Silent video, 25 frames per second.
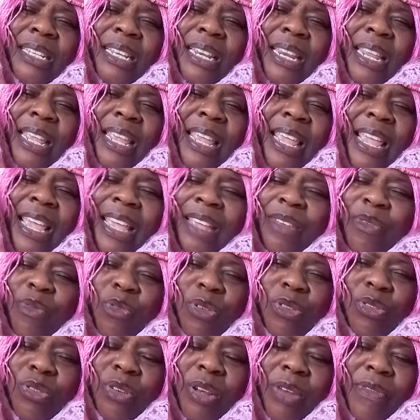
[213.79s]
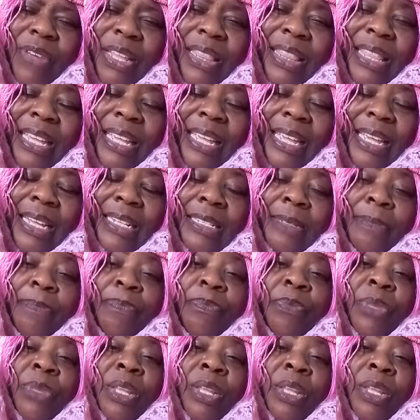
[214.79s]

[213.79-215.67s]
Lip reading: in EA, whatsoever they get.